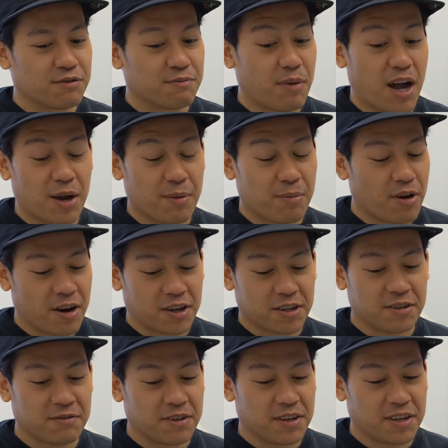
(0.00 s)
my
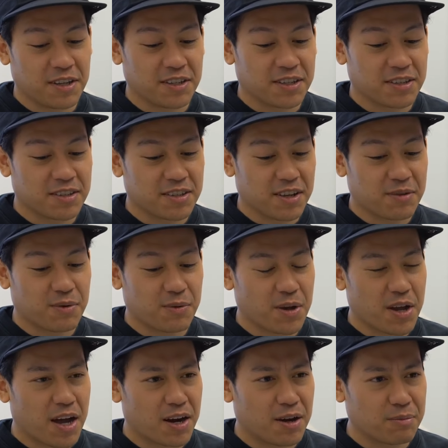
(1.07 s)
productivity, at least. Like when we
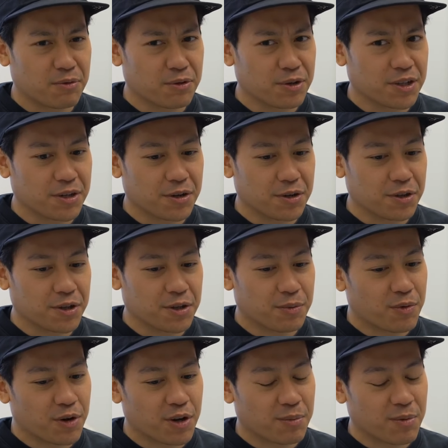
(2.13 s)
got up really early in the
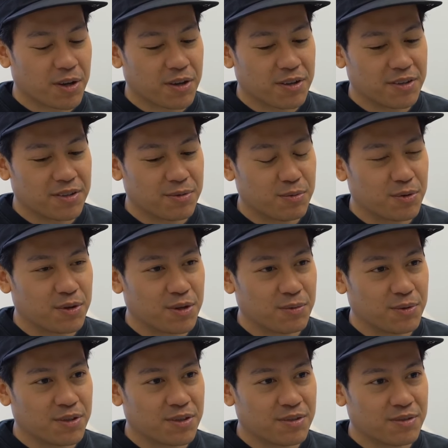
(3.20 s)
morning because Spooky
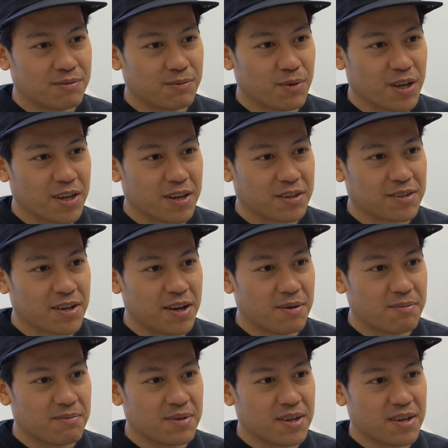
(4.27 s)
was waking us
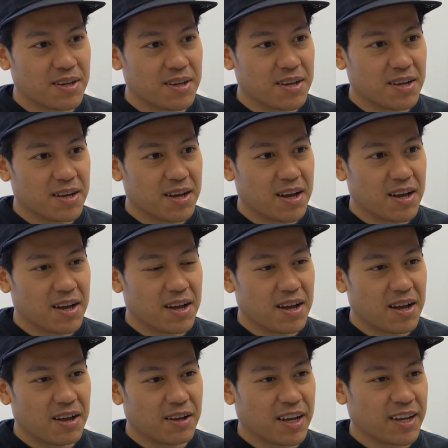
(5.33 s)
up.
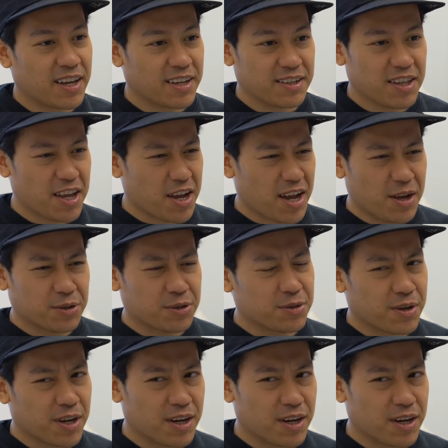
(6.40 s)
I also kind